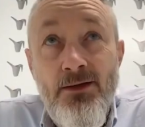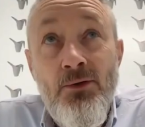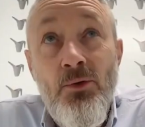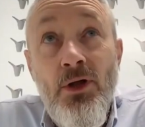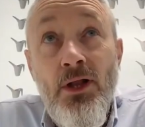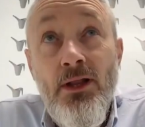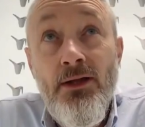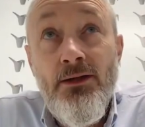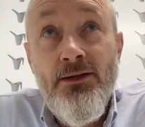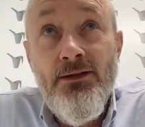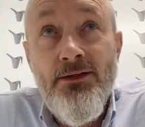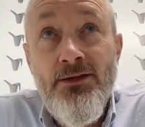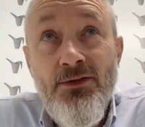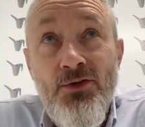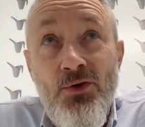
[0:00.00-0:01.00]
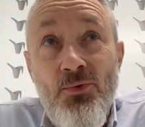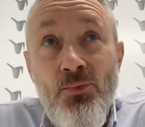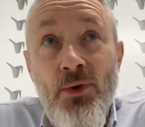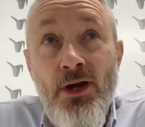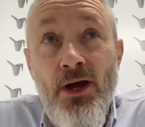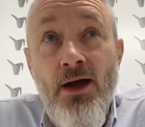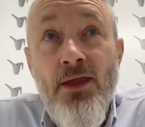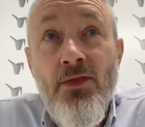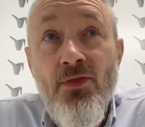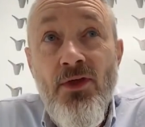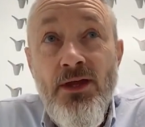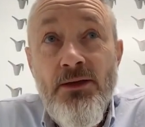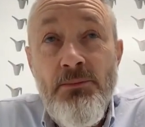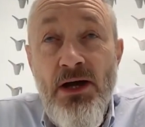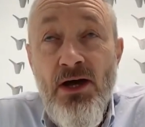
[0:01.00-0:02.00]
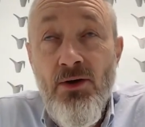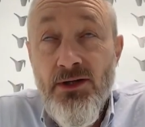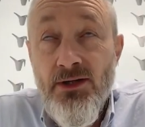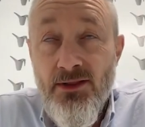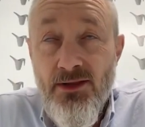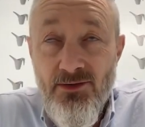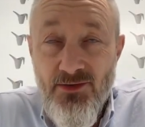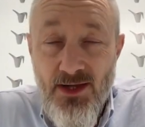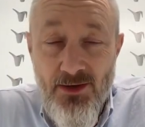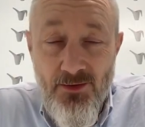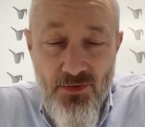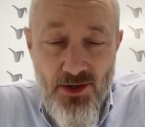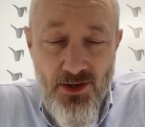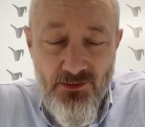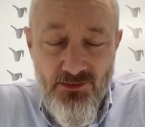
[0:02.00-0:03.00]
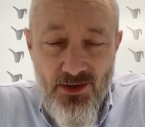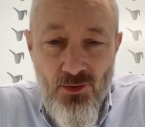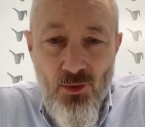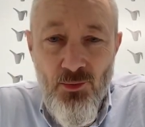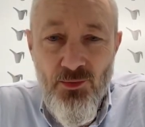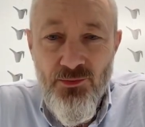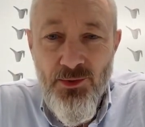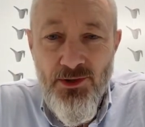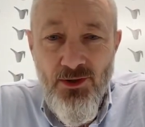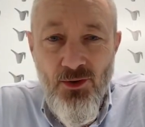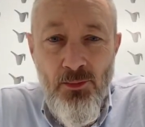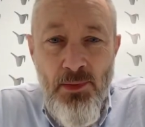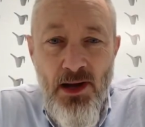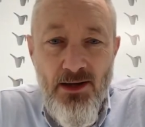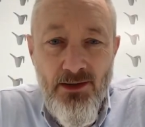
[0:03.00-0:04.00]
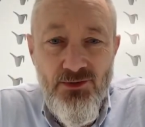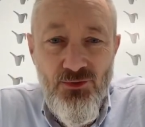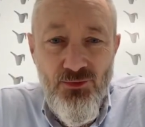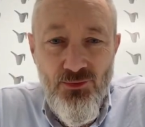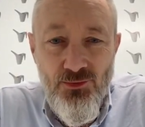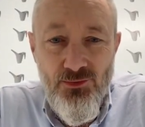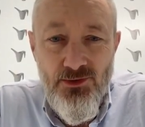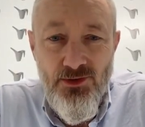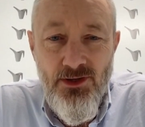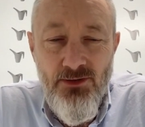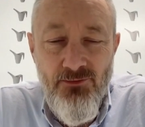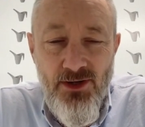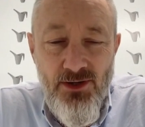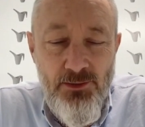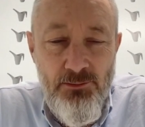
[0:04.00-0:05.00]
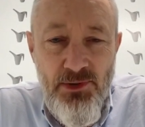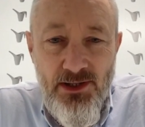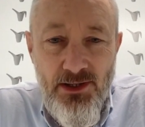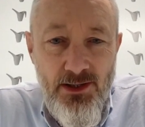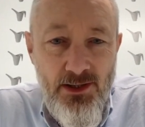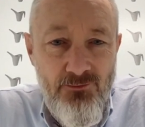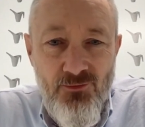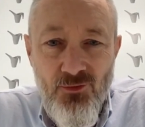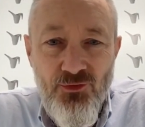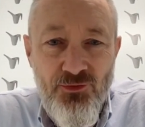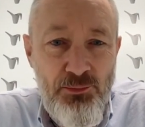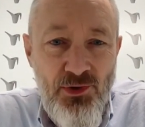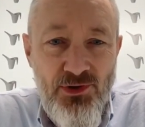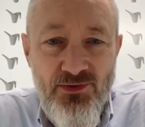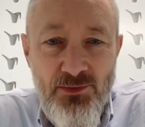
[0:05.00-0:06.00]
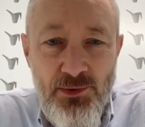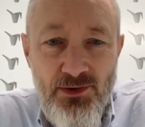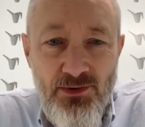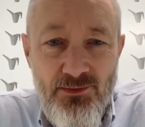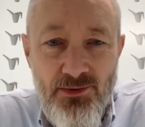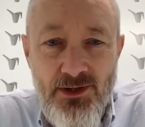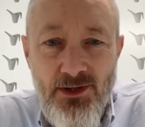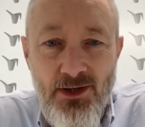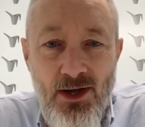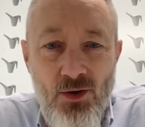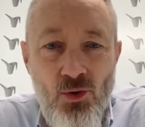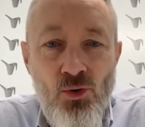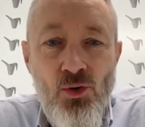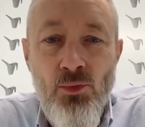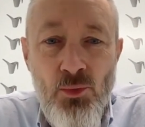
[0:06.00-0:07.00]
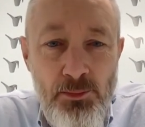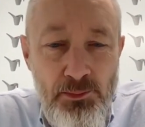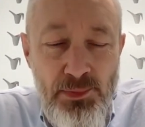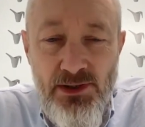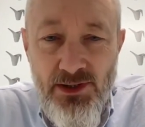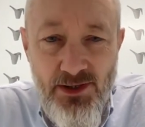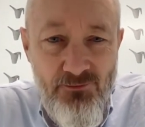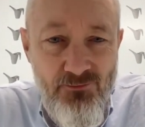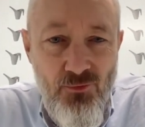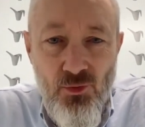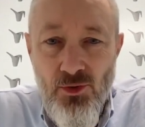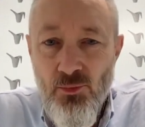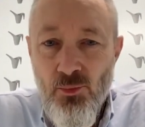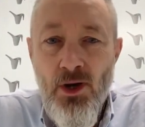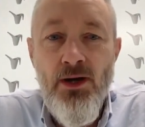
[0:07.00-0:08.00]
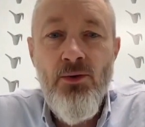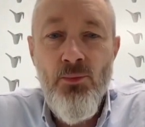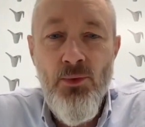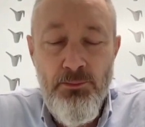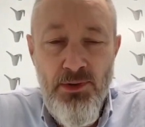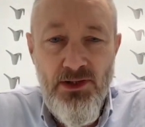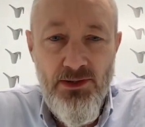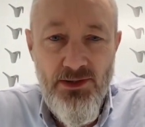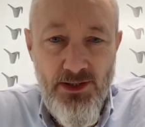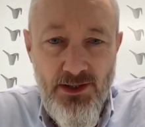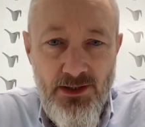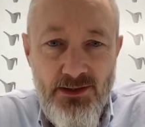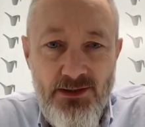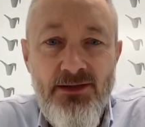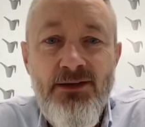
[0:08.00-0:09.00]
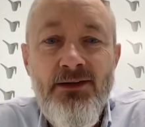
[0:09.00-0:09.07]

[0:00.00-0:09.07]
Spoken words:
Well, when I think about these kind of things, I always want to go back to the very beginning, first principles, right? Who are we building for? Why are we building it?